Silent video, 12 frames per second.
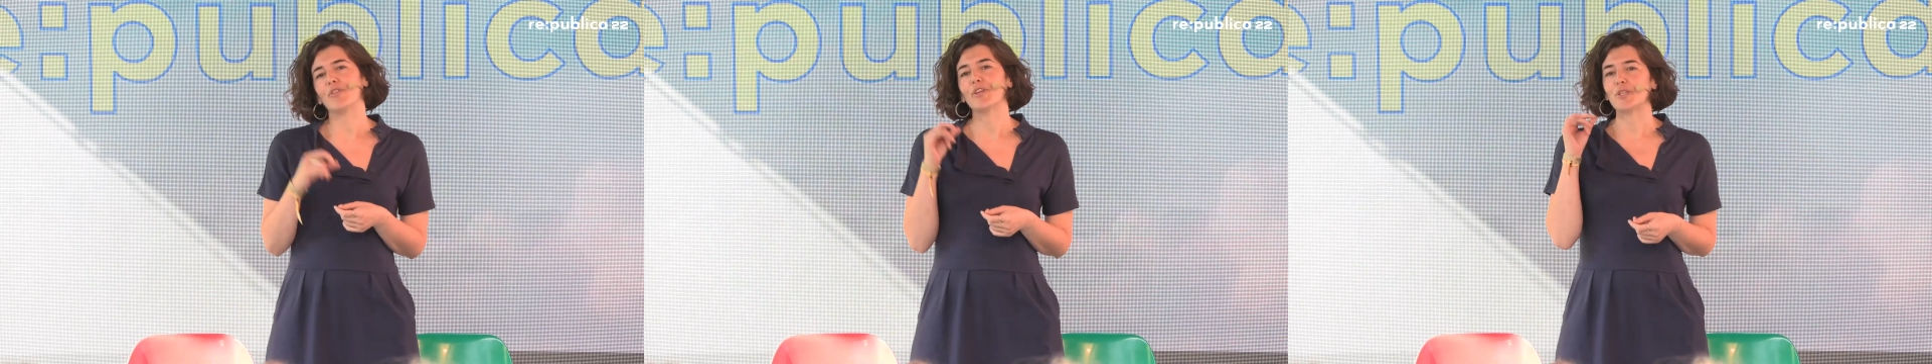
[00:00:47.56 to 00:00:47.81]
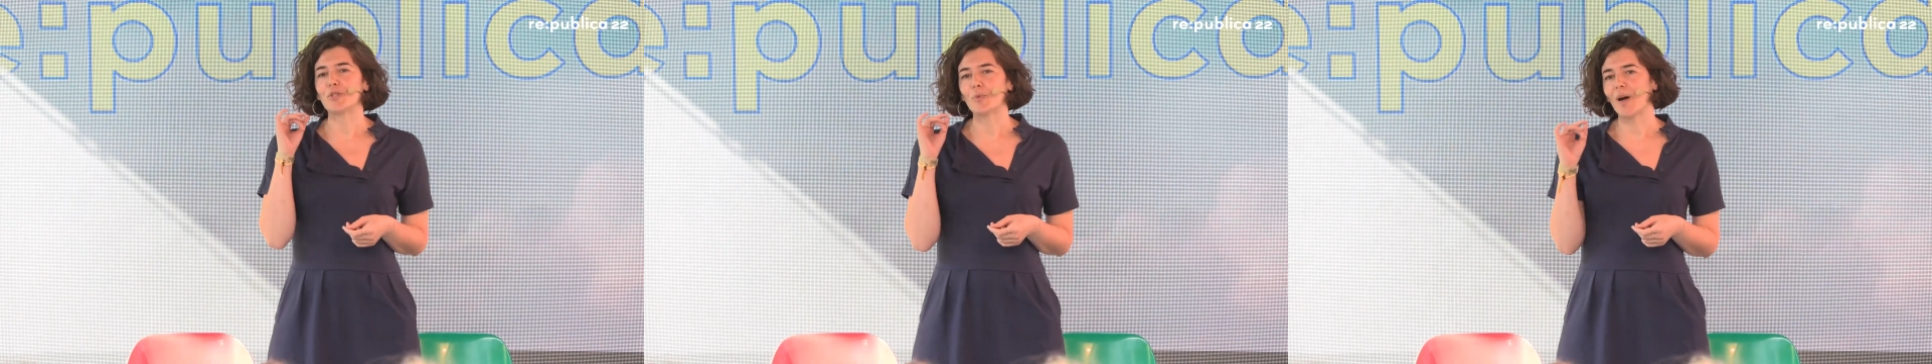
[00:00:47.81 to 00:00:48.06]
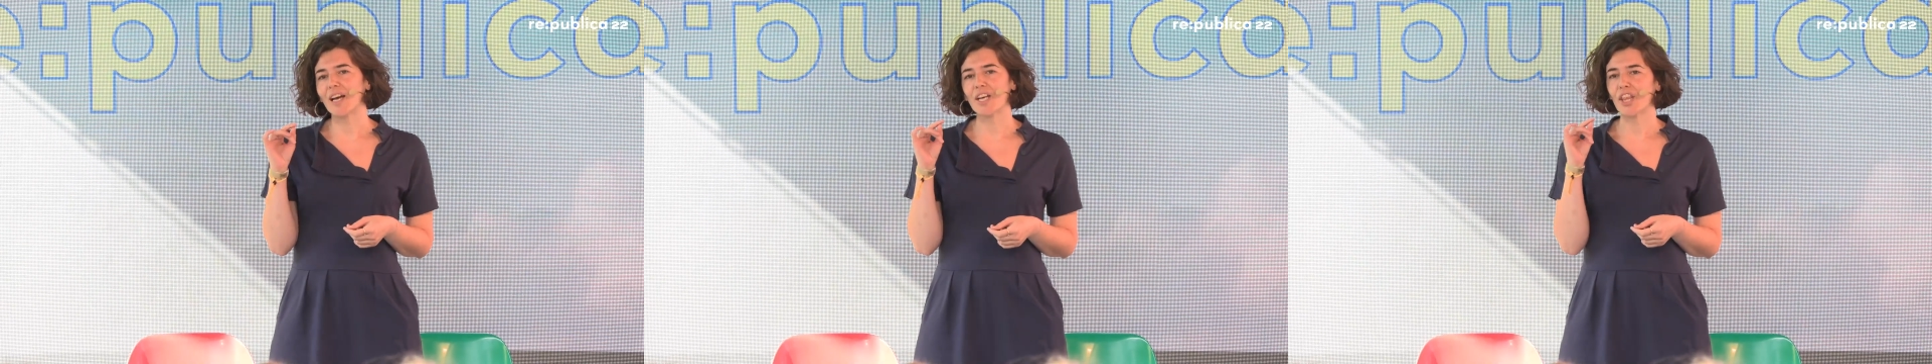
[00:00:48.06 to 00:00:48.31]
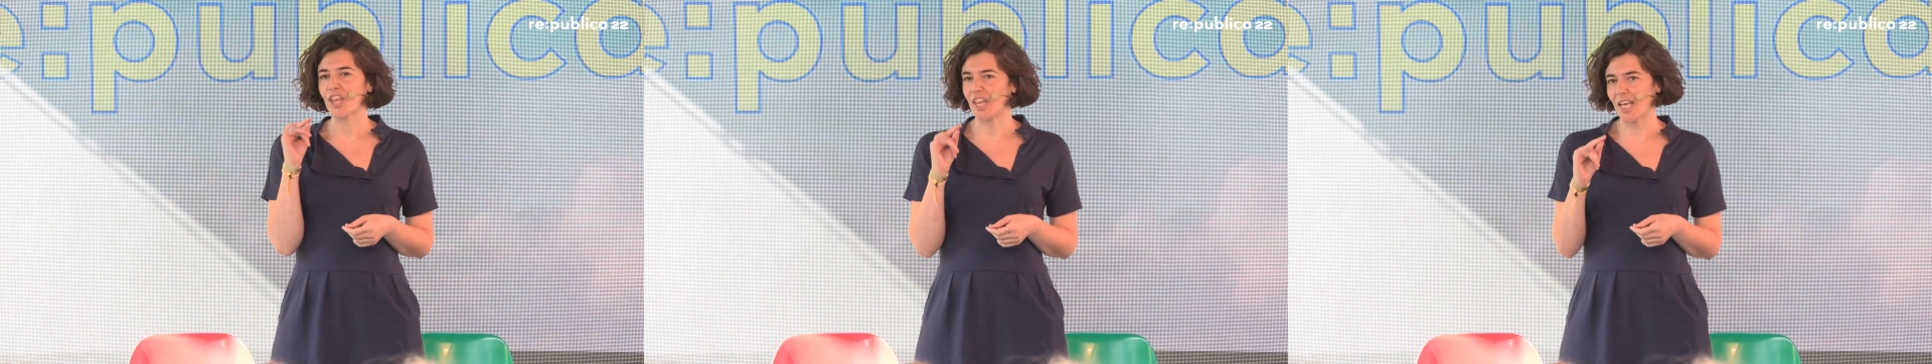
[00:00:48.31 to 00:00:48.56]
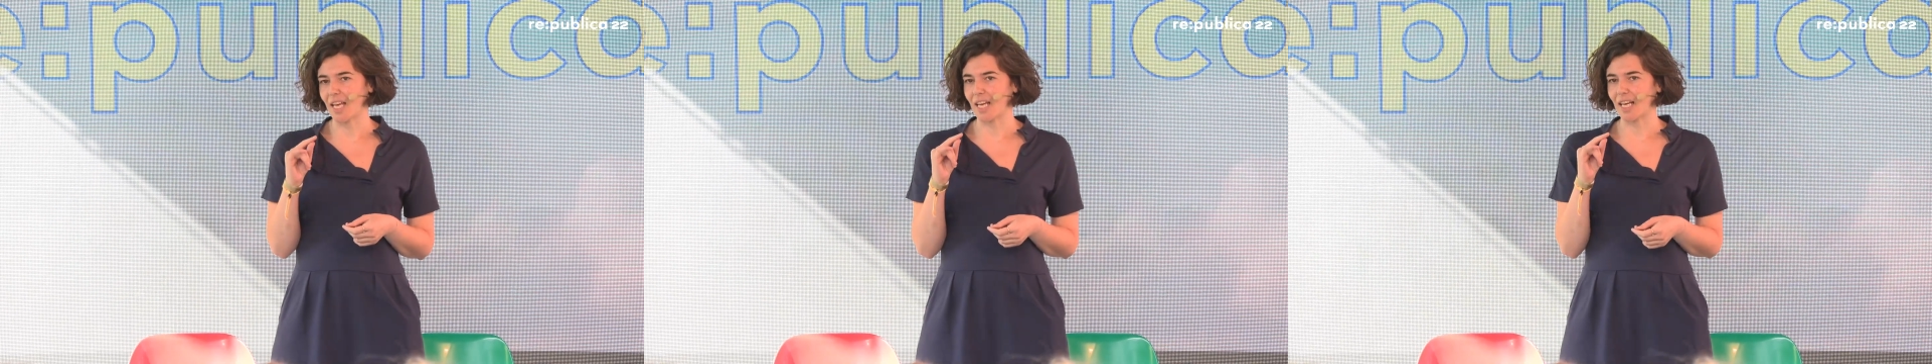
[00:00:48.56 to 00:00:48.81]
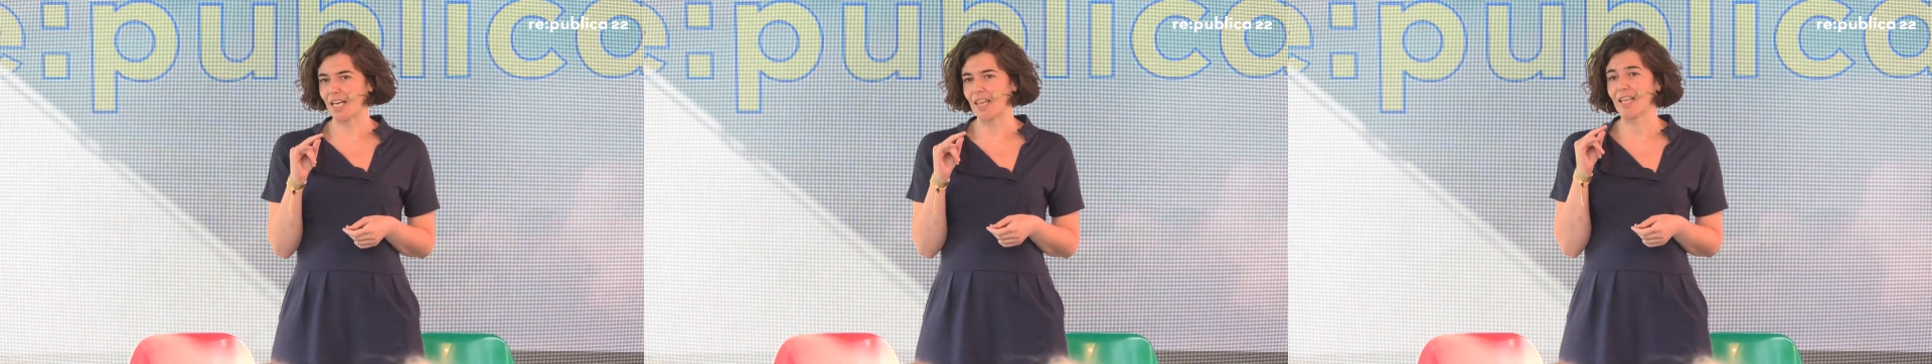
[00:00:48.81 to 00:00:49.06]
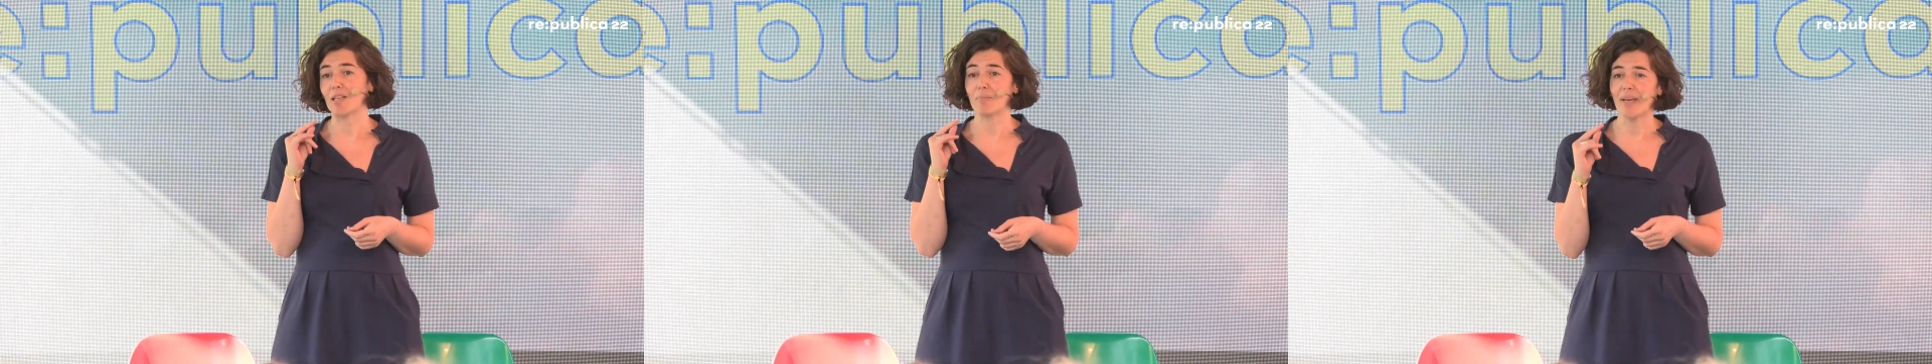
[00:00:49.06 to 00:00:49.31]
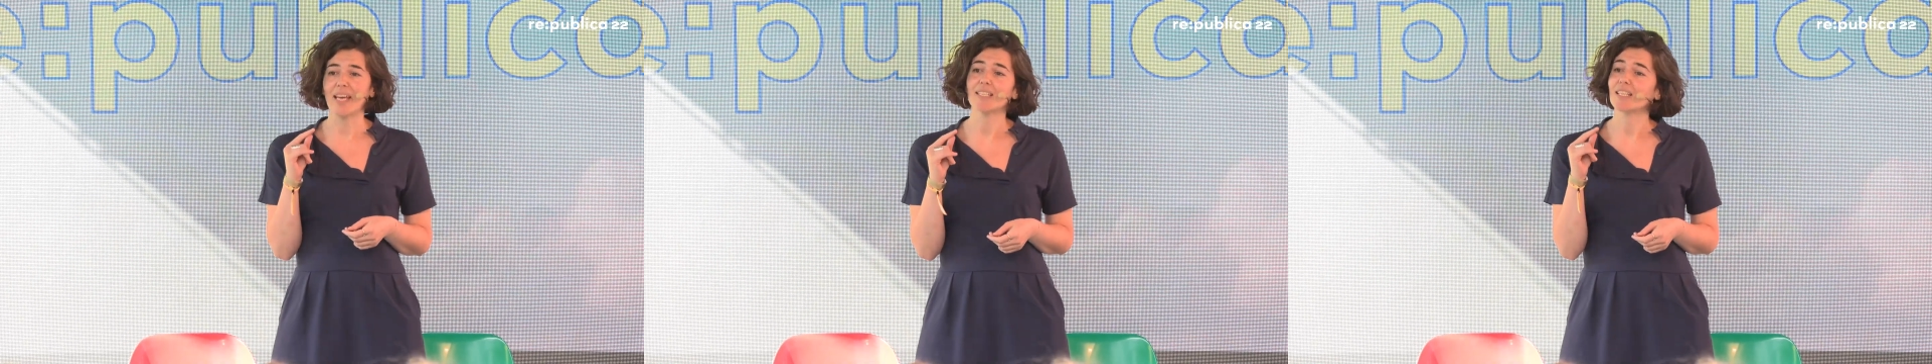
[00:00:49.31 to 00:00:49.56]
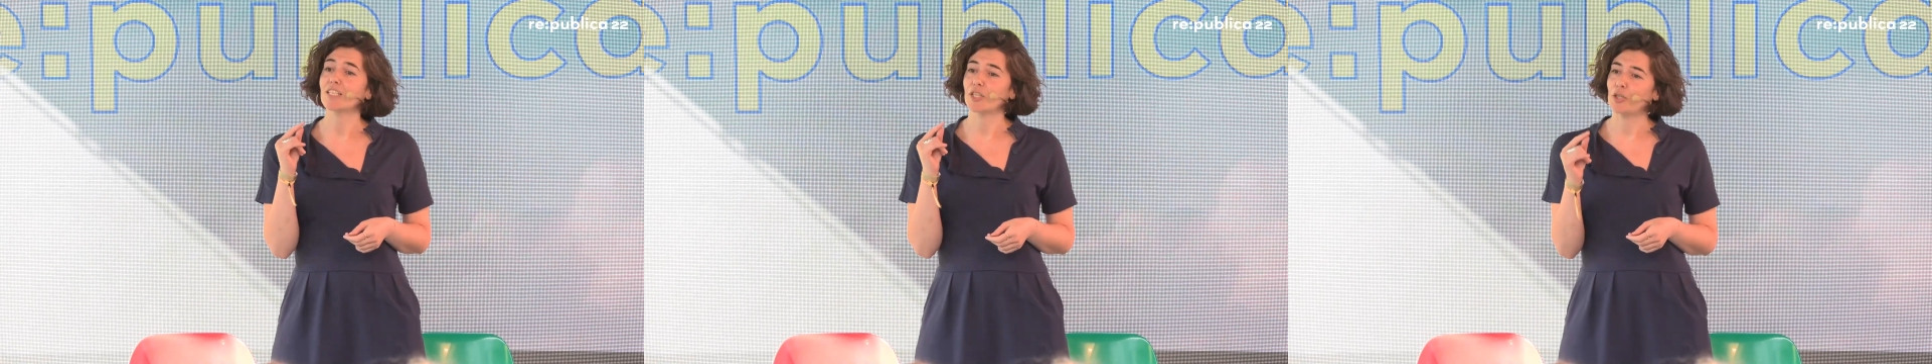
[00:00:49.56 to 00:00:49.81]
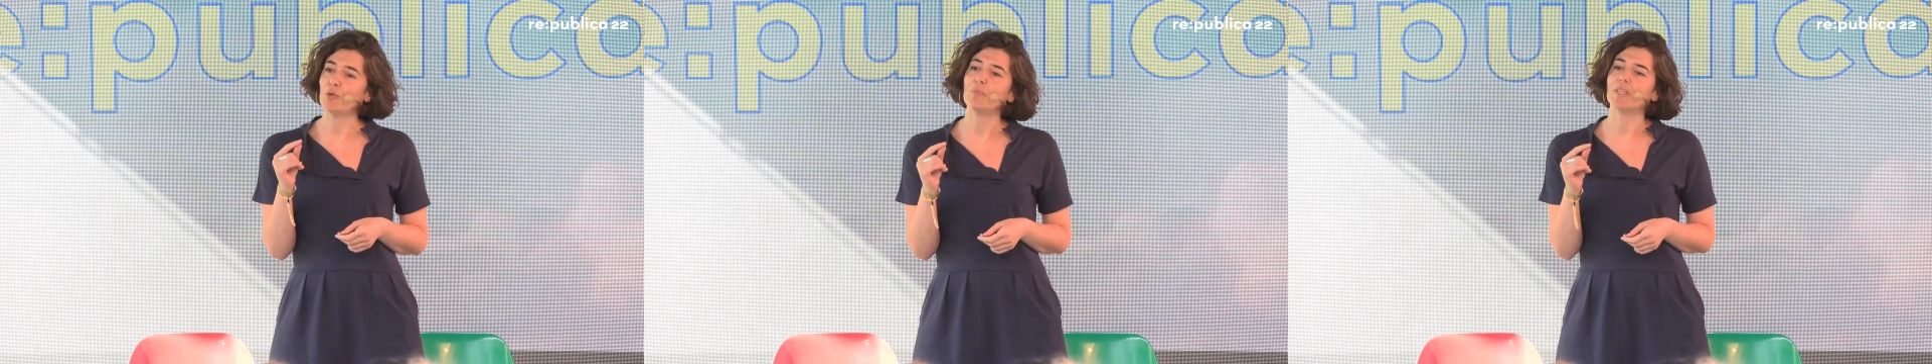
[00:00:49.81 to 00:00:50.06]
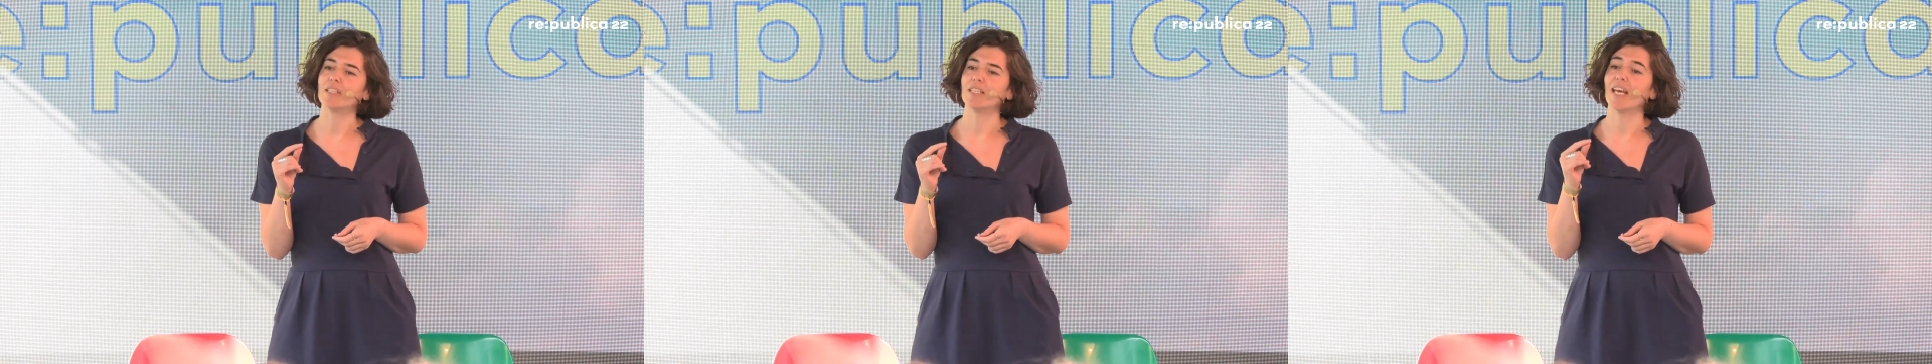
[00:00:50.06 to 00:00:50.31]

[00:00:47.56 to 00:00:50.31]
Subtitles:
there is one thing that makes us human,